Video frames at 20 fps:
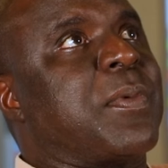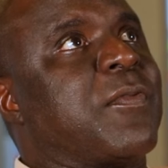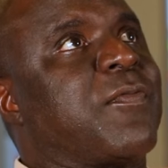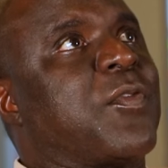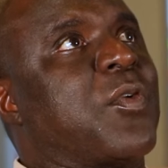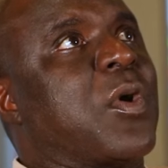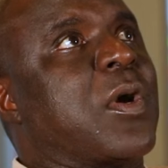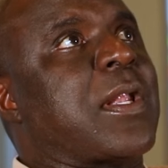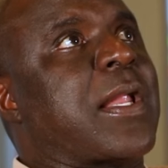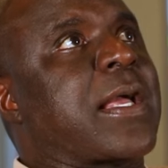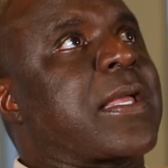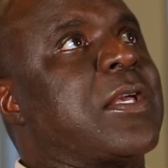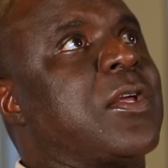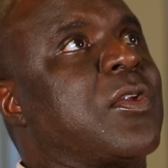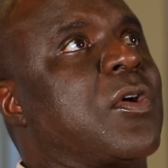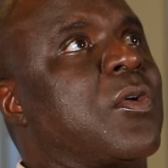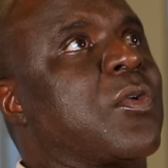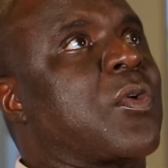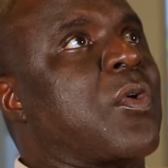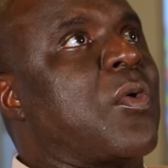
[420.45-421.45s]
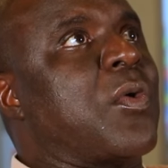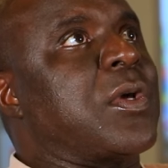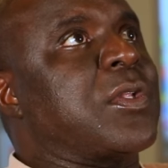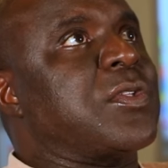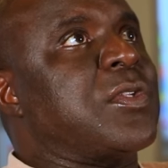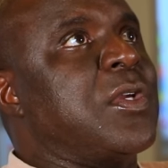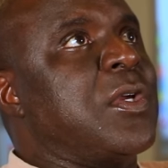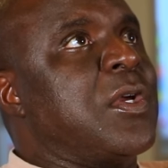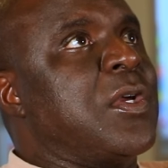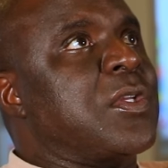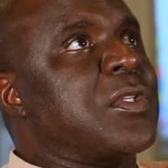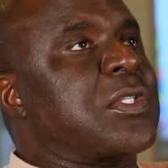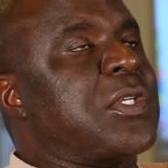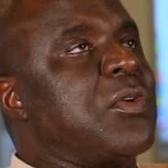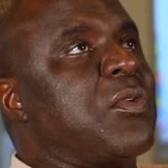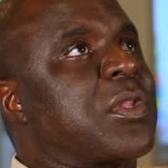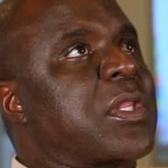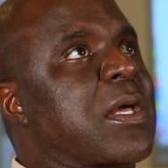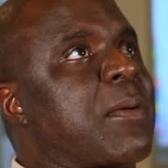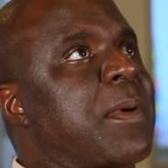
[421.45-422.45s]
before, like, you know, going
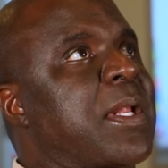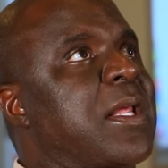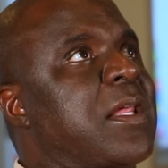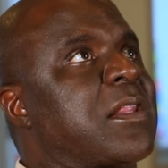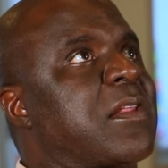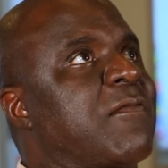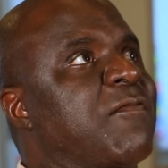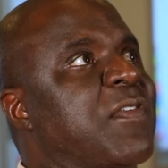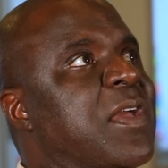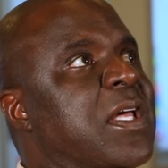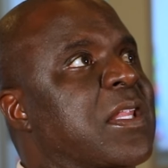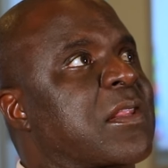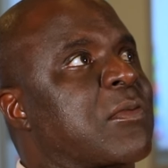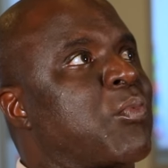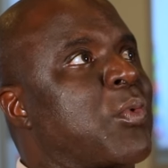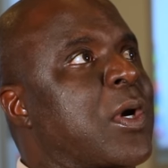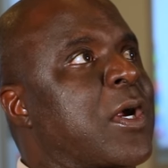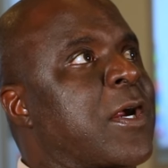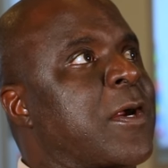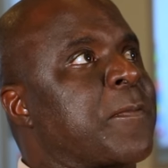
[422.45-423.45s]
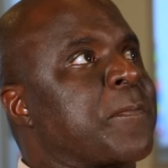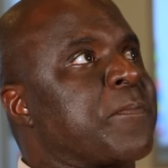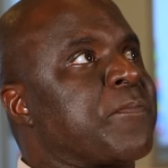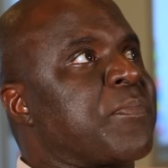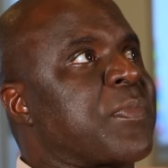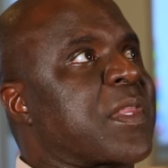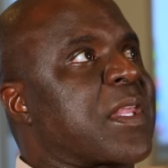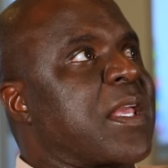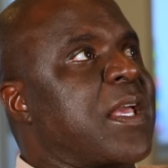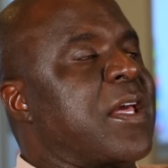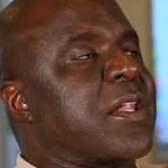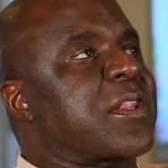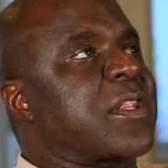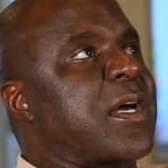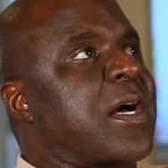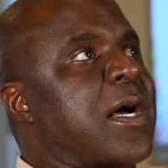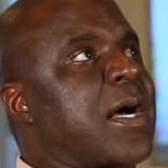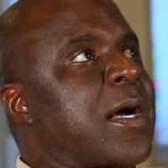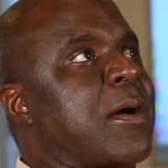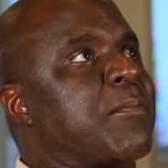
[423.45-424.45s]
to some of these events where it's,
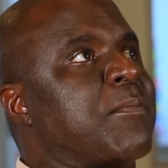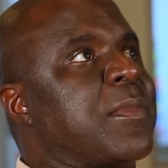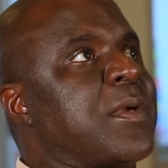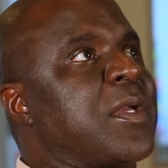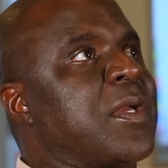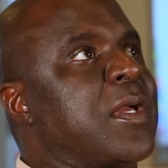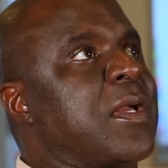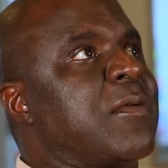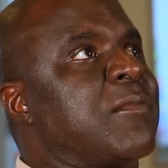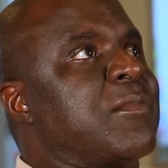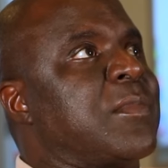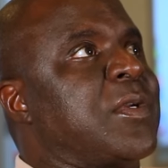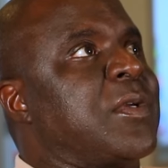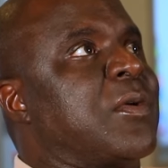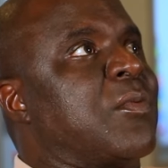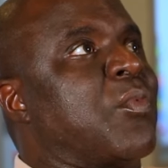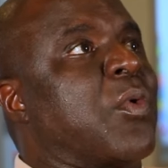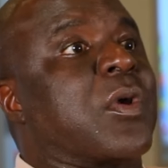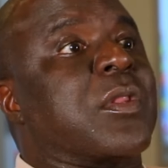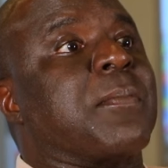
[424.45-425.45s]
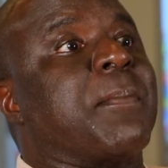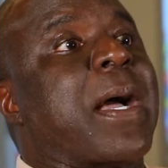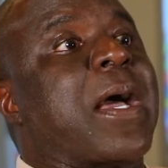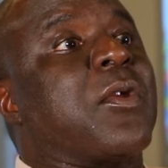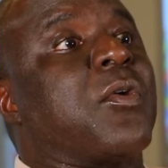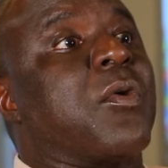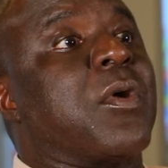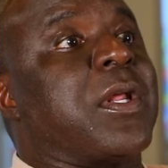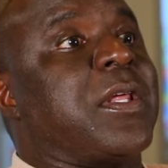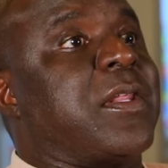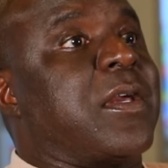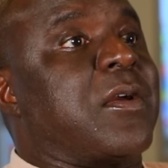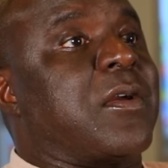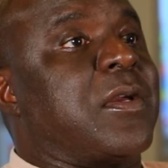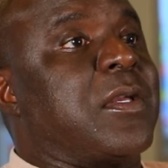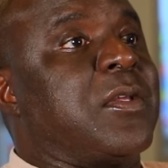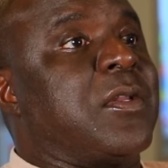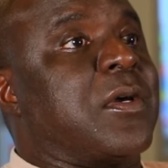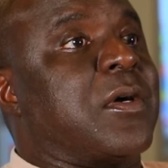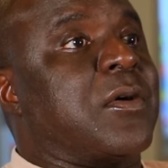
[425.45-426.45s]
you know, we're the minority
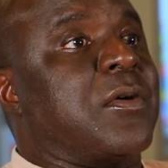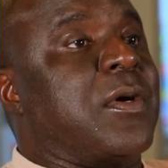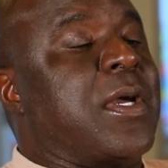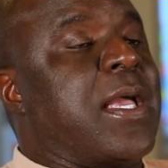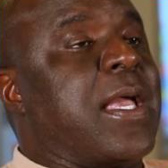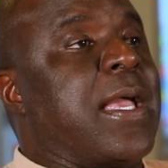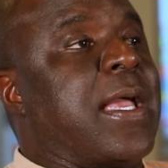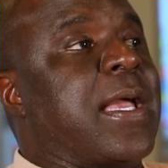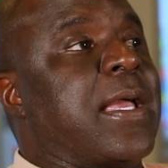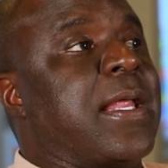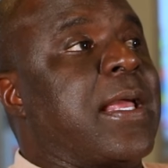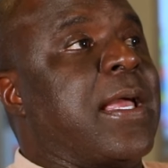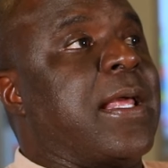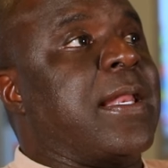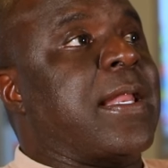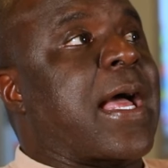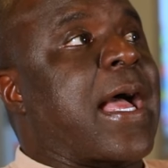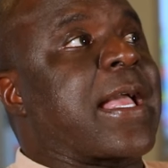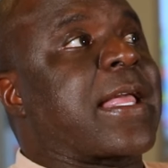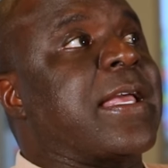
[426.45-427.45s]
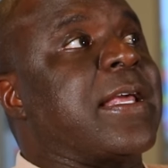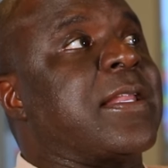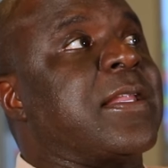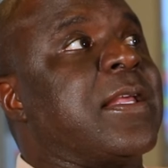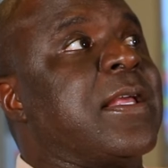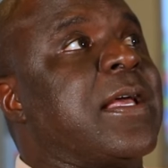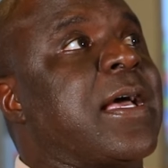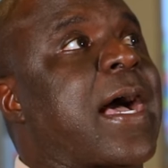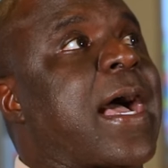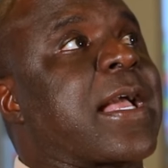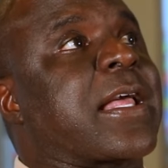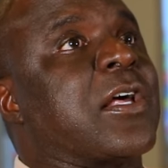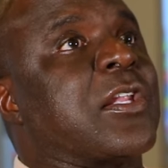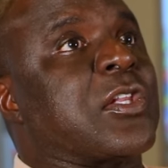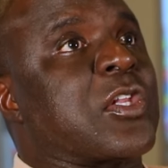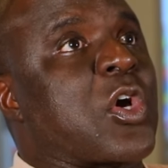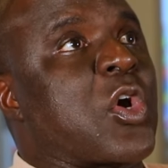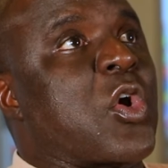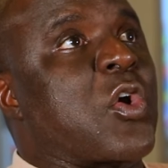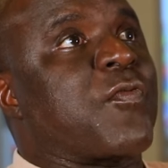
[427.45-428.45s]
there, you know, and I
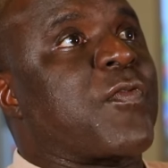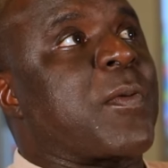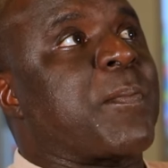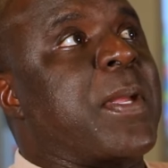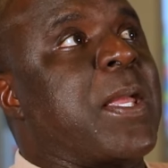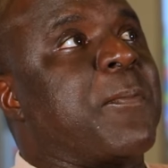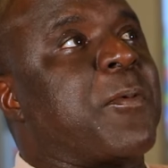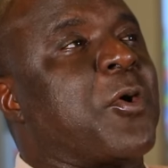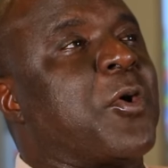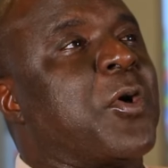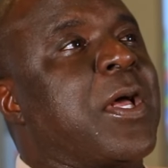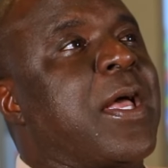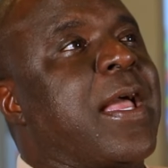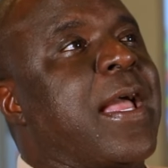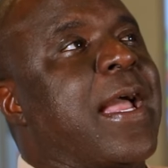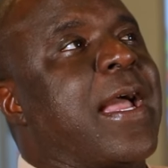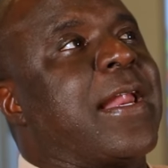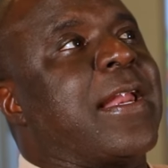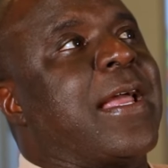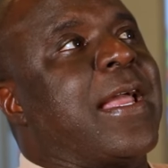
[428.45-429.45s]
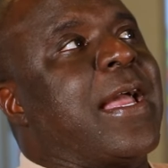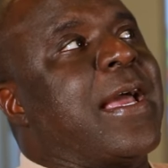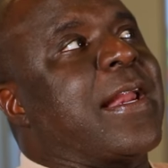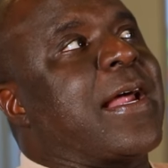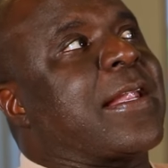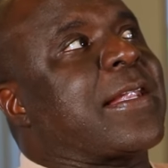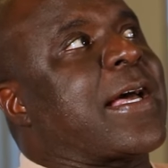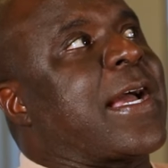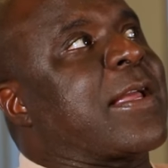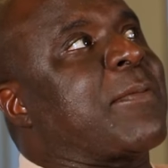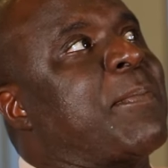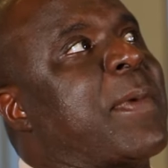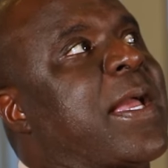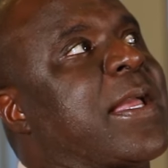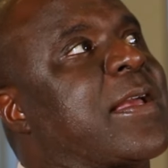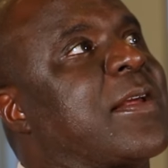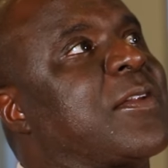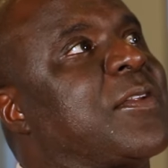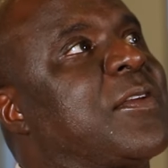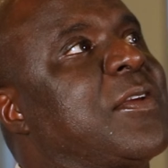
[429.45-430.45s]
can learn from people. And I like
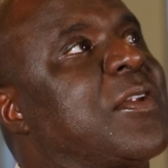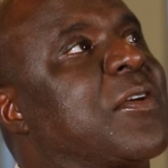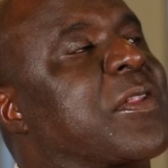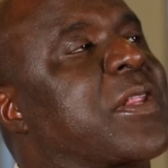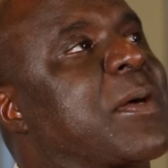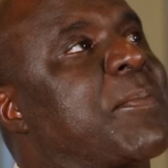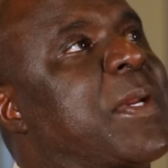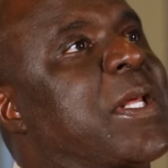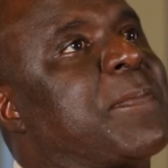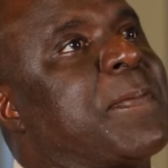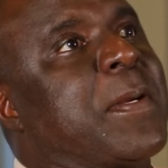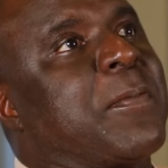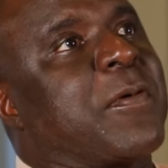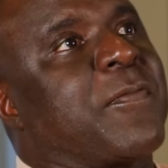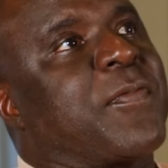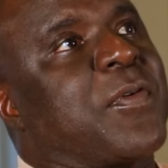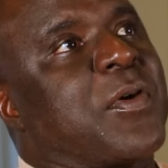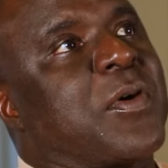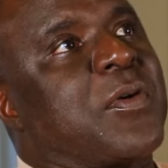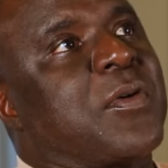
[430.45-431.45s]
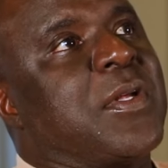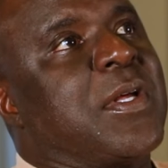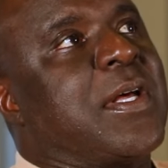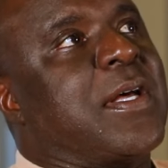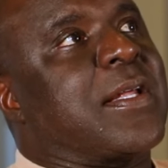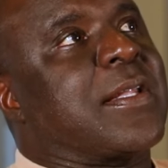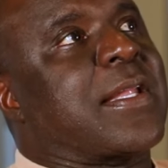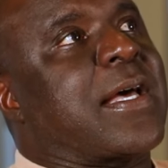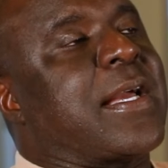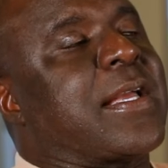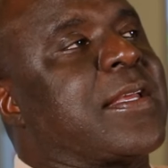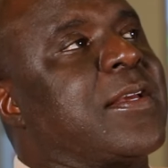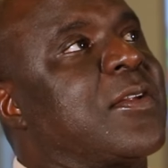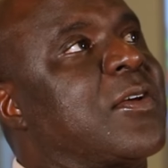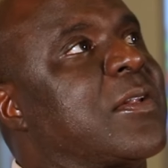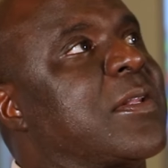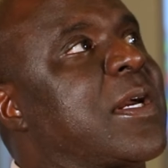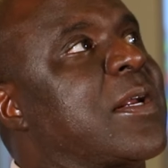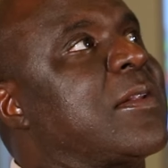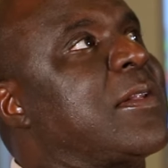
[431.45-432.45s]
making, you know, some of these people feel like, you
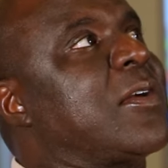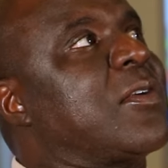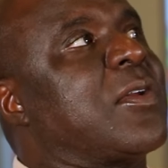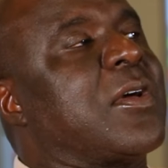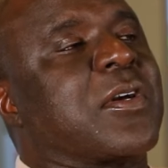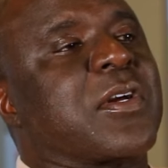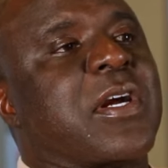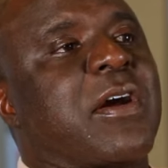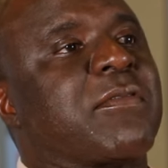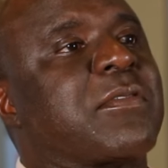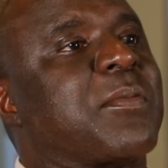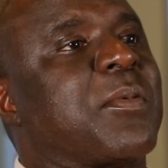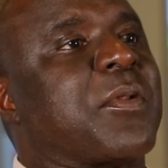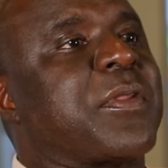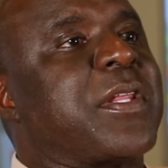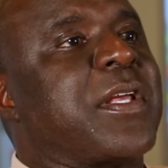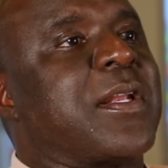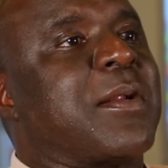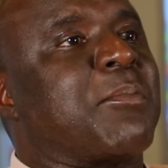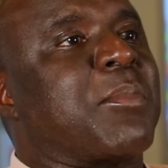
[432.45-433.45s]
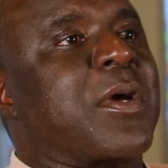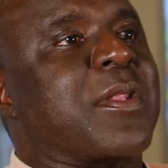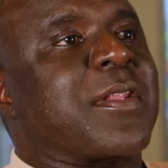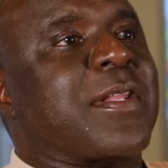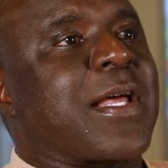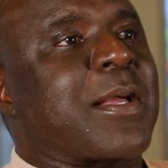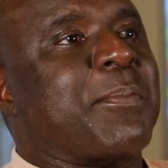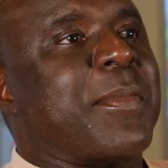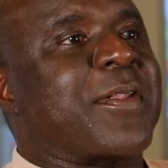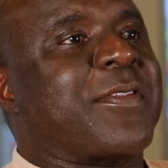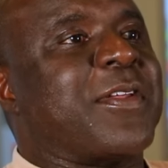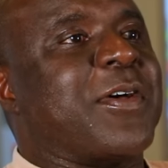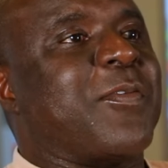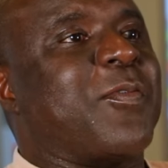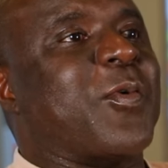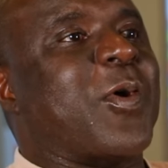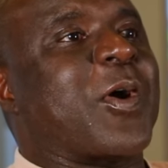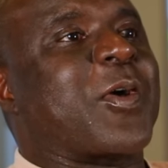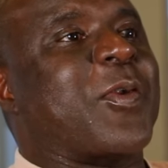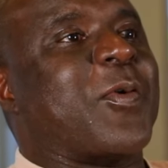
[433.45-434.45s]
know, they're a little uncomfortable seeing a brother like
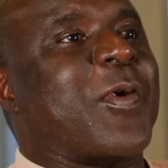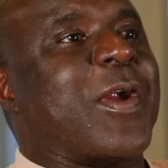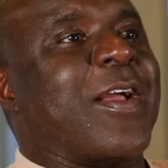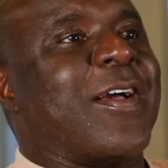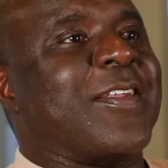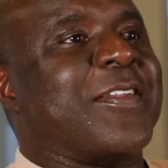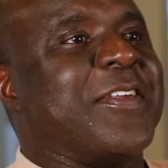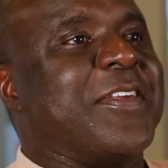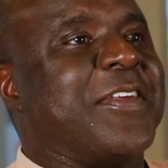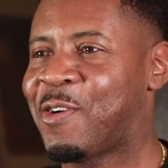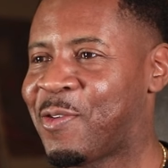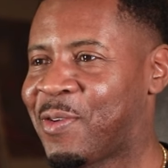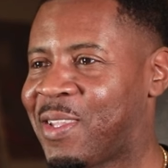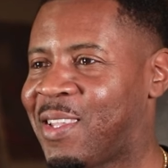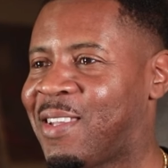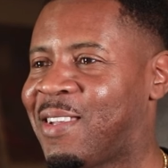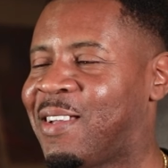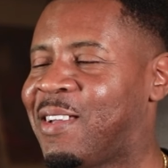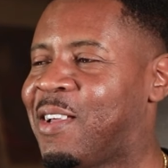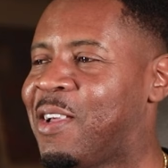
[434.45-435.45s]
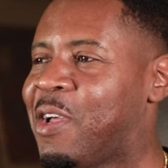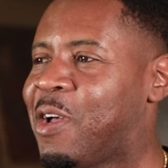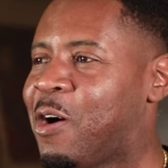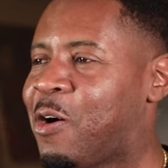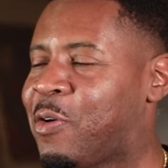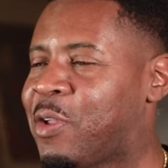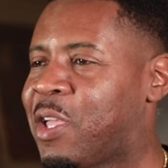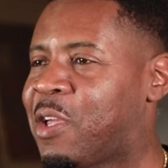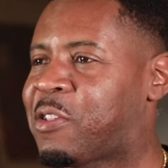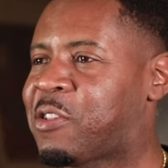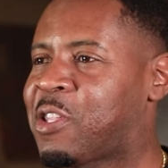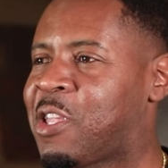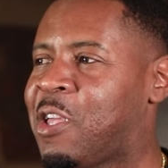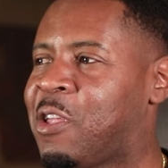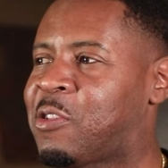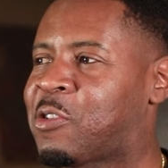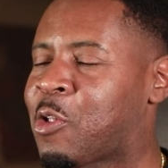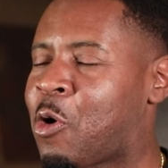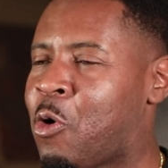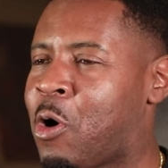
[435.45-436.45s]
myself walk around. Oh, yeah.
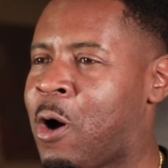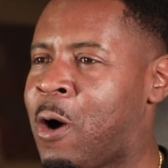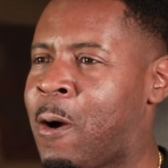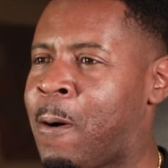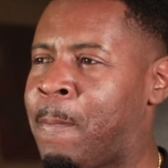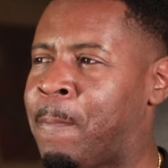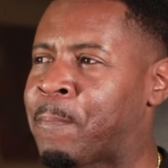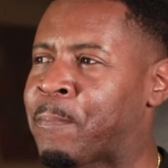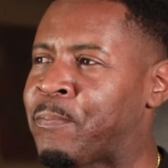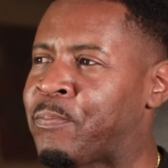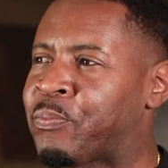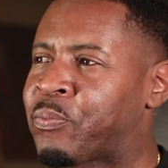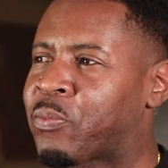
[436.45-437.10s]
See, so,